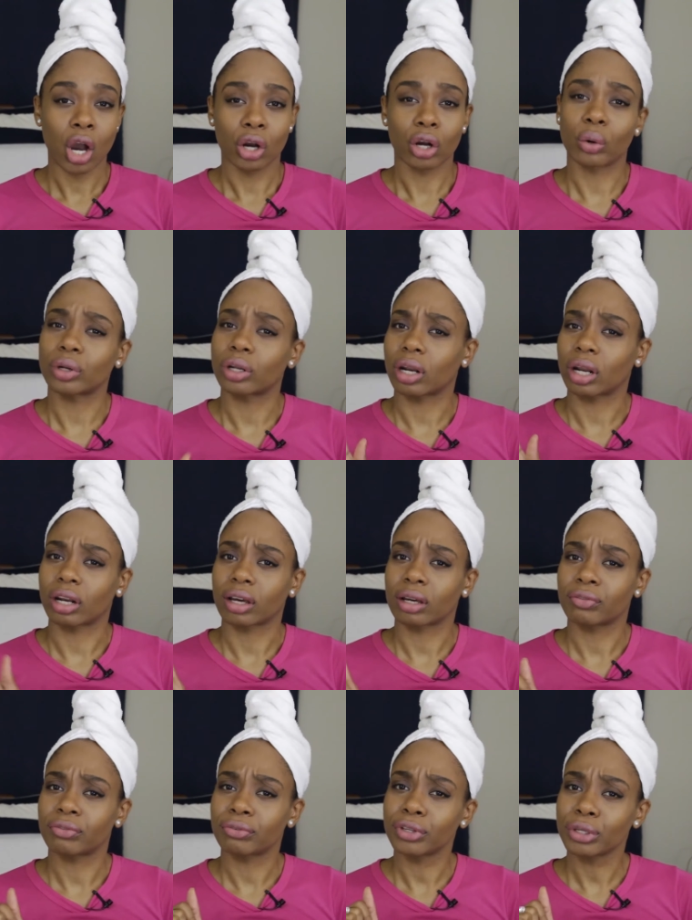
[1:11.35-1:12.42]
going on a
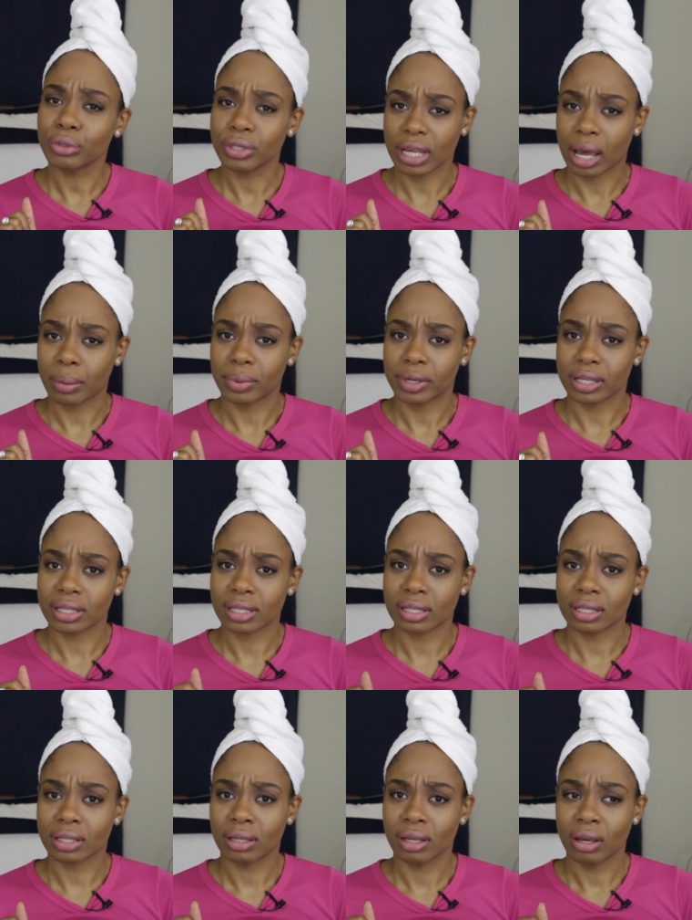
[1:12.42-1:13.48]
few
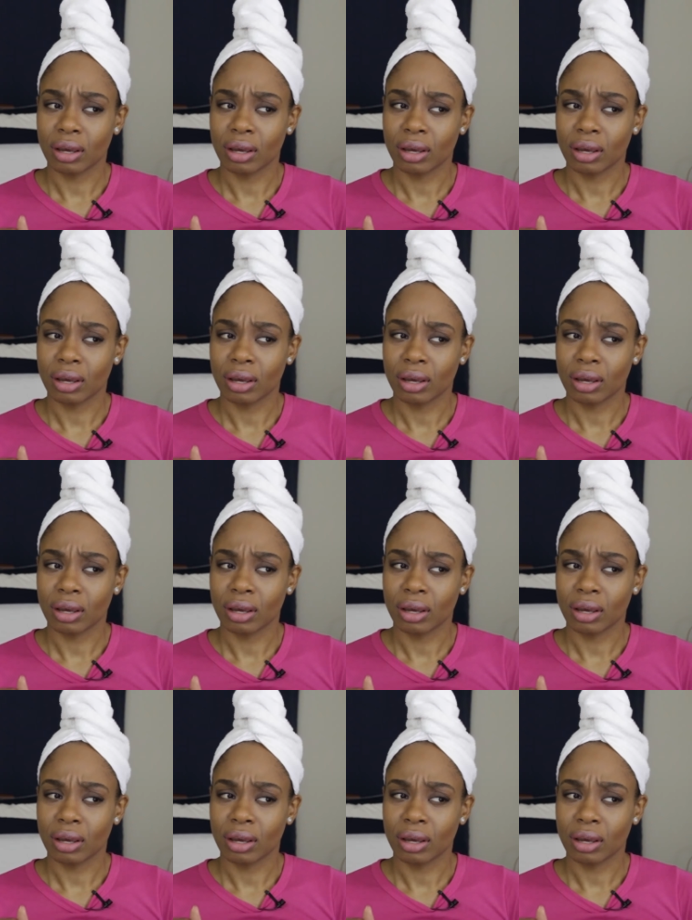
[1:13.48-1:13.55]
topics